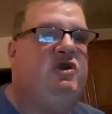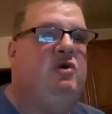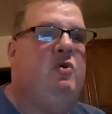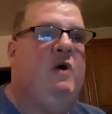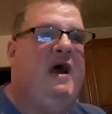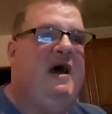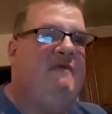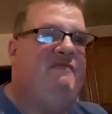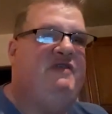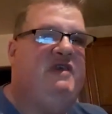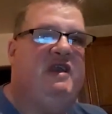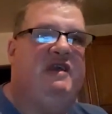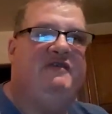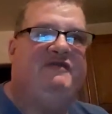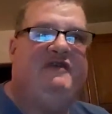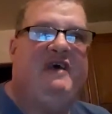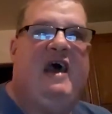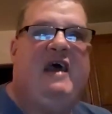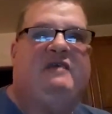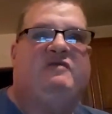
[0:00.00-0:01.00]
You have the
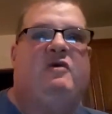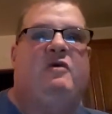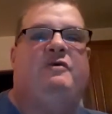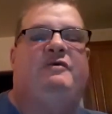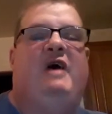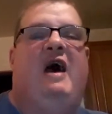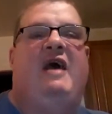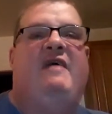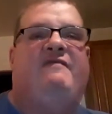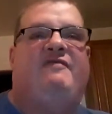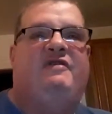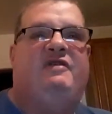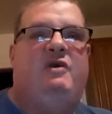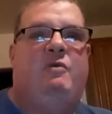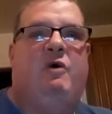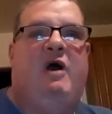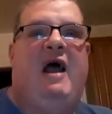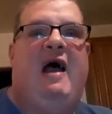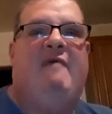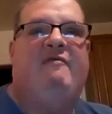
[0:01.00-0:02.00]
X-Acto knife and you
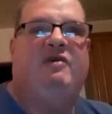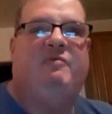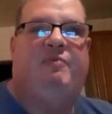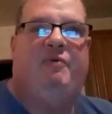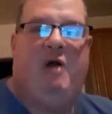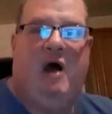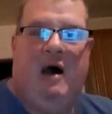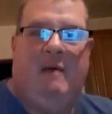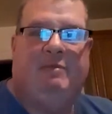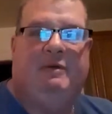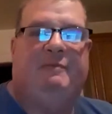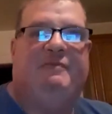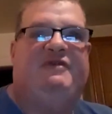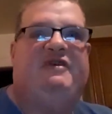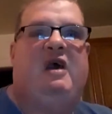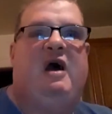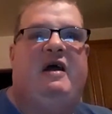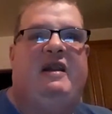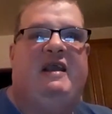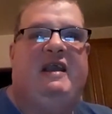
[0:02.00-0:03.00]
were having problems
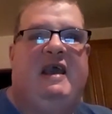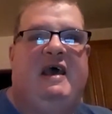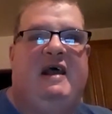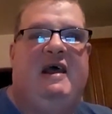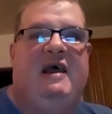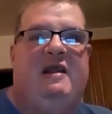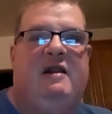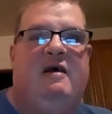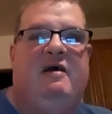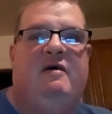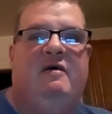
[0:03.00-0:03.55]
cutting in it.